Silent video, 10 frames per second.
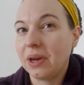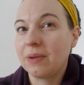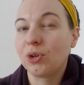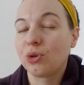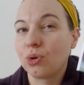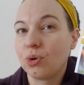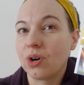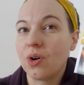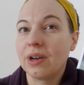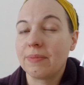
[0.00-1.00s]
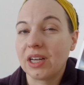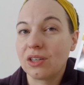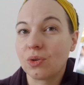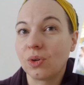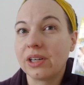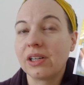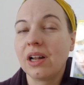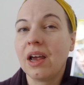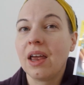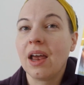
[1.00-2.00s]
be able to grow in my
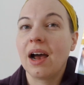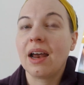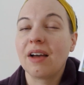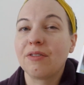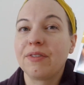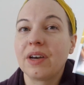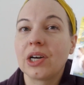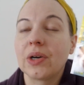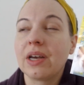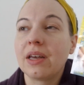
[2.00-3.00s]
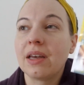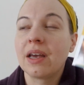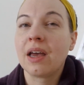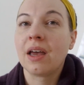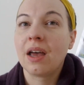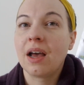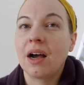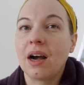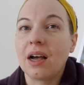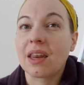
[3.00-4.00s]
soil. I have very
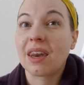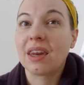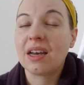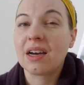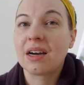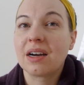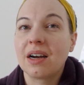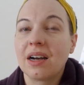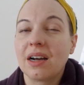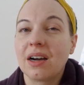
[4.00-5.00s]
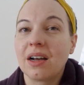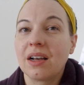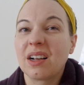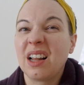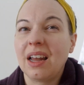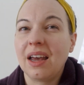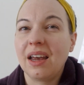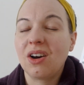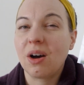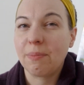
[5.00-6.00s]
thick clay
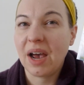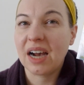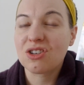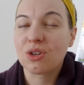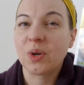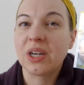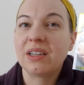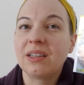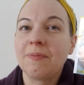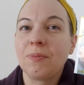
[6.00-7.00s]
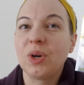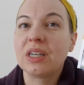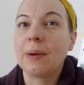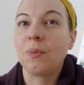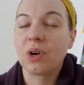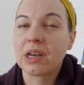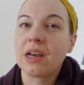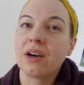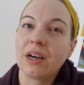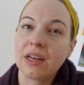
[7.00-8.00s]
compact soil, which I'm
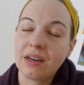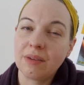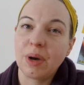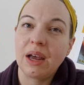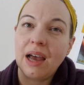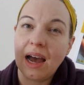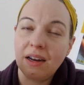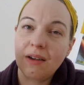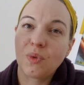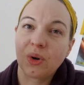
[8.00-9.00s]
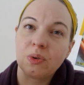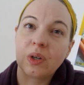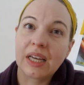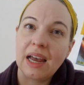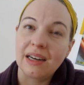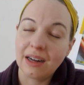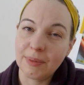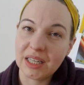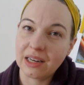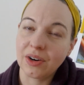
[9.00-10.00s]
working on by adding more organic
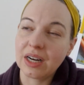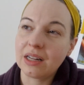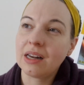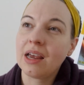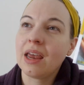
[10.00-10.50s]
material.